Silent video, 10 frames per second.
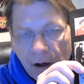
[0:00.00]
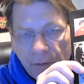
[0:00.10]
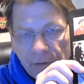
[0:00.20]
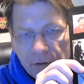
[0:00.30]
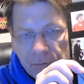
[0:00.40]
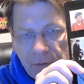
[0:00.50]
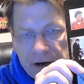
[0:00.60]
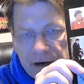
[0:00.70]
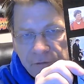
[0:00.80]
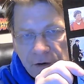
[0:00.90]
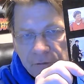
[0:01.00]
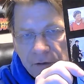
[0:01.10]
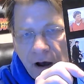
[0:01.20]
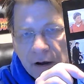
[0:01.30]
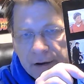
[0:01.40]
There's many different
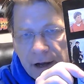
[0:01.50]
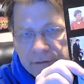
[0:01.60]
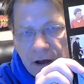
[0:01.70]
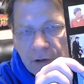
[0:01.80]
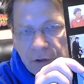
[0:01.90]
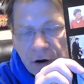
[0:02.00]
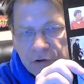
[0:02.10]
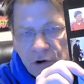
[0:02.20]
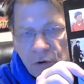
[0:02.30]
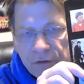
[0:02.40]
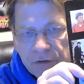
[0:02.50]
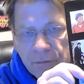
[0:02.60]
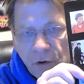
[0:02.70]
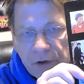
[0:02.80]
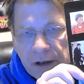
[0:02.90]
cuts out there too of this
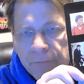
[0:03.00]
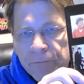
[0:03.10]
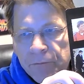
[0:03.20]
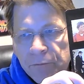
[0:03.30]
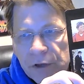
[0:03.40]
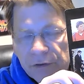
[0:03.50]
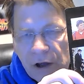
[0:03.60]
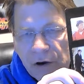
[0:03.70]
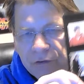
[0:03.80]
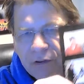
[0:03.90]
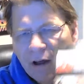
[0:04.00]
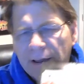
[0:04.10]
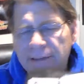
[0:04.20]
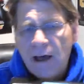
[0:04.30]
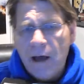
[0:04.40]
movie. There's
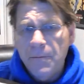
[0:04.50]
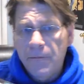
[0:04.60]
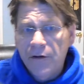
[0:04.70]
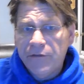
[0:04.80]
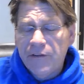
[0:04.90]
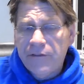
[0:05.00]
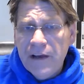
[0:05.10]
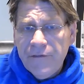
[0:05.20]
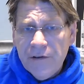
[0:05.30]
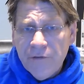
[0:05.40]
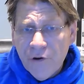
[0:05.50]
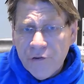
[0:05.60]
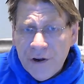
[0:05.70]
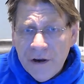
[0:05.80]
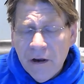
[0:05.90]
the TV
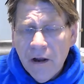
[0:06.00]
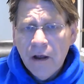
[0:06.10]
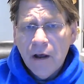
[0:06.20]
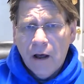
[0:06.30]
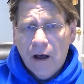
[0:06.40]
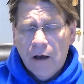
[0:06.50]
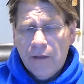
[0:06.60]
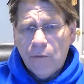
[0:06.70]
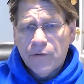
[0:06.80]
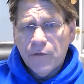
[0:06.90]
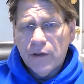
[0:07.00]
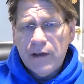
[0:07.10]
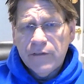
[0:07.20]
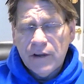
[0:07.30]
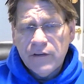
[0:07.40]
version that was
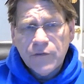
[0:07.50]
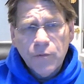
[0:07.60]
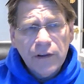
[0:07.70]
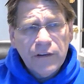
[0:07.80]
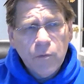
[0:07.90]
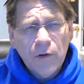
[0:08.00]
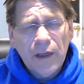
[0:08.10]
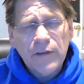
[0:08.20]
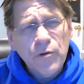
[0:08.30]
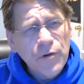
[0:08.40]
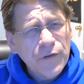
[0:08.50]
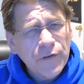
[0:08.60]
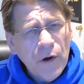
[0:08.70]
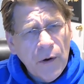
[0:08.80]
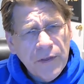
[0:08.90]
released. They just released one like 2 years
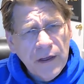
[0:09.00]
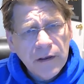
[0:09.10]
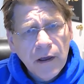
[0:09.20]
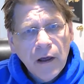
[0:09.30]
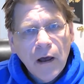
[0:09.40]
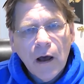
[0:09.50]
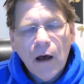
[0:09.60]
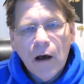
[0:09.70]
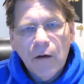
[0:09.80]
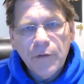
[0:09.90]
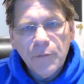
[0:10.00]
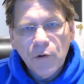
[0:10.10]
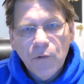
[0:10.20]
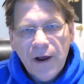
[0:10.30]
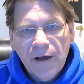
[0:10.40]
ago, I think. The
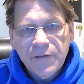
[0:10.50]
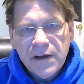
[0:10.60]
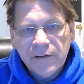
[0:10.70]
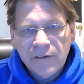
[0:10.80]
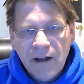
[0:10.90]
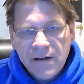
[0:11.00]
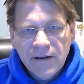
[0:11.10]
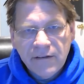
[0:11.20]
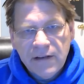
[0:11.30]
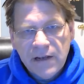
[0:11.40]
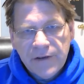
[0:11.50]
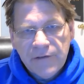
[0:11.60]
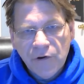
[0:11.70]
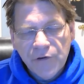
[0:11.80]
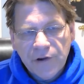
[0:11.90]
Blu-ray of the extended TV
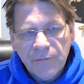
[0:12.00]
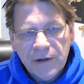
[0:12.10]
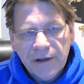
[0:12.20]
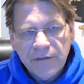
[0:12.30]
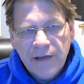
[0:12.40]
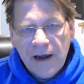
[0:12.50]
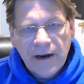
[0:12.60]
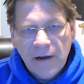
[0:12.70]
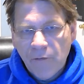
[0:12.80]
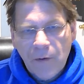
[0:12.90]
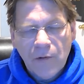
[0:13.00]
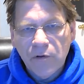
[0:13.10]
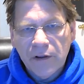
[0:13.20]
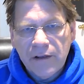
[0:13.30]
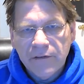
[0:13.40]
version because that had never been
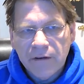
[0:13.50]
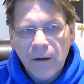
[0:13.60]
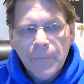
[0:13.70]
released.